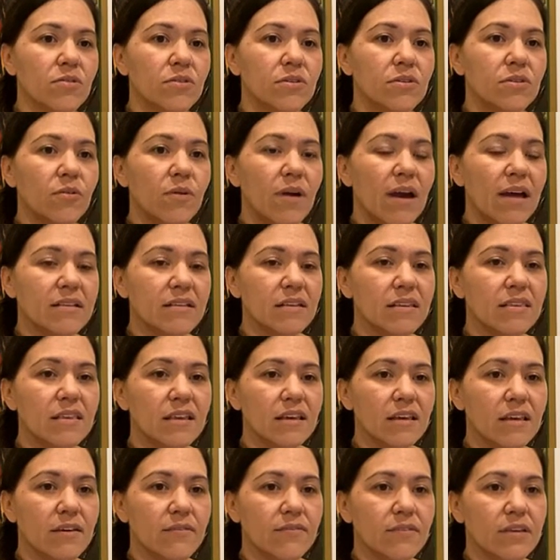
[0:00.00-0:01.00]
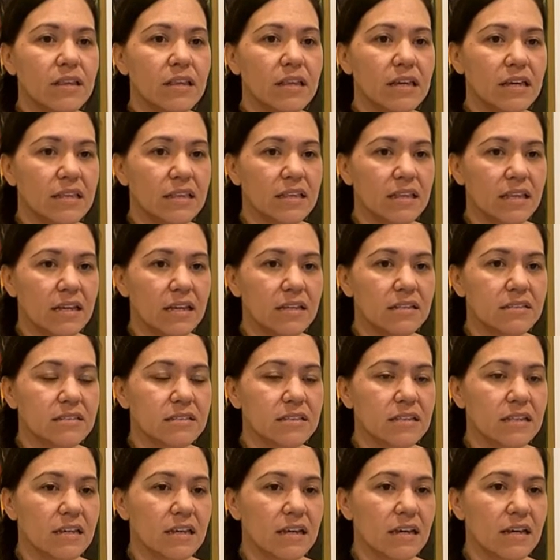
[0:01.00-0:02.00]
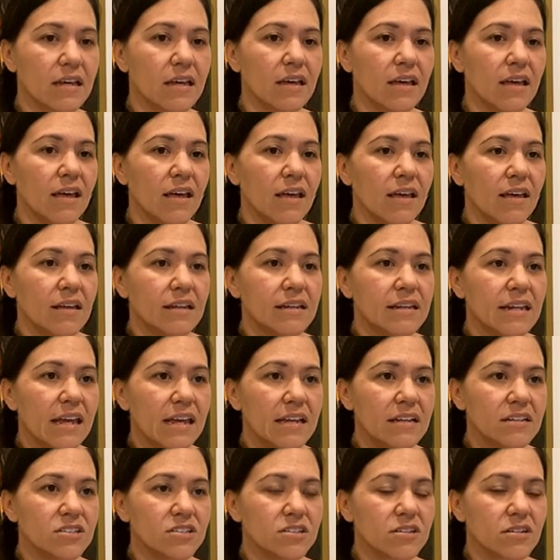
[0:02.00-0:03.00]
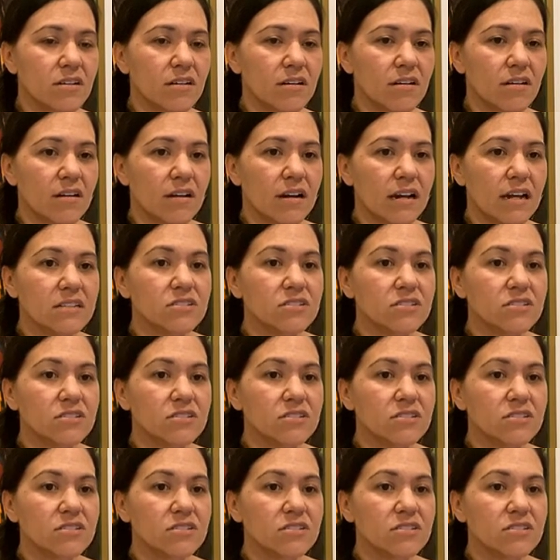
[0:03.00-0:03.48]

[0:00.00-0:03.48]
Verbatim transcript: you have to think of it like this the nature